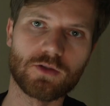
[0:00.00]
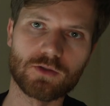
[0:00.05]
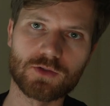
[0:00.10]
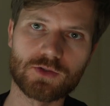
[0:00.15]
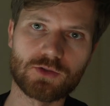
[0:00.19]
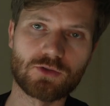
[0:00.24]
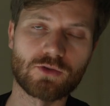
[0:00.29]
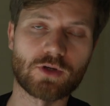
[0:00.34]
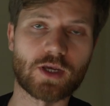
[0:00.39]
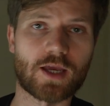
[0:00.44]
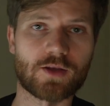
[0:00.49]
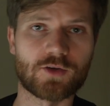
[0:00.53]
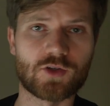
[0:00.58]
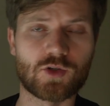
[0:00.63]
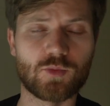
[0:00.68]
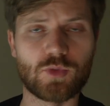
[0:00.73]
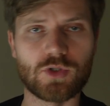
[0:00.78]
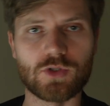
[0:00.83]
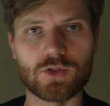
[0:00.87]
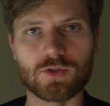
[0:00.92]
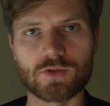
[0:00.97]
Those two
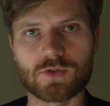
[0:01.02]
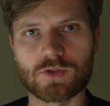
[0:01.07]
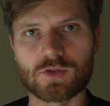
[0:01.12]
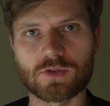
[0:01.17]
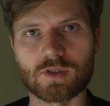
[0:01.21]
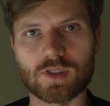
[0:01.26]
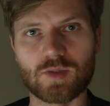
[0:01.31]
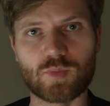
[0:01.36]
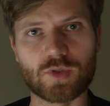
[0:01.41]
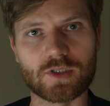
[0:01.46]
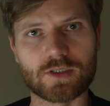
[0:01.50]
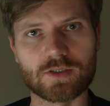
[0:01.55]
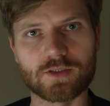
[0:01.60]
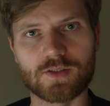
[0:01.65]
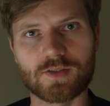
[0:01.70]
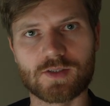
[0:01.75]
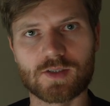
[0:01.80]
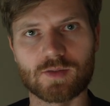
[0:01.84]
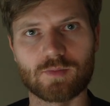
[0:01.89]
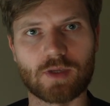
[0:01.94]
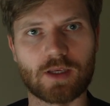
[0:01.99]
attributes,
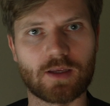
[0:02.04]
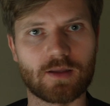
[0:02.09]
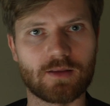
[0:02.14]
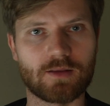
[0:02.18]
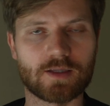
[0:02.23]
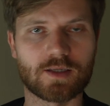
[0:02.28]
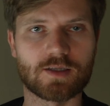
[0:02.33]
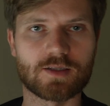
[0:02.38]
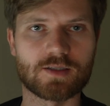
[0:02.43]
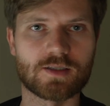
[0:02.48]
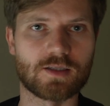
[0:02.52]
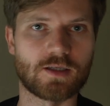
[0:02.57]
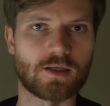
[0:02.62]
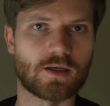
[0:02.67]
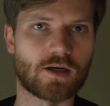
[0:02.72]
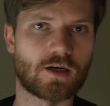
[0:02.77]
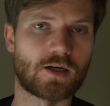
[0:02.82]
imperialism and legacy,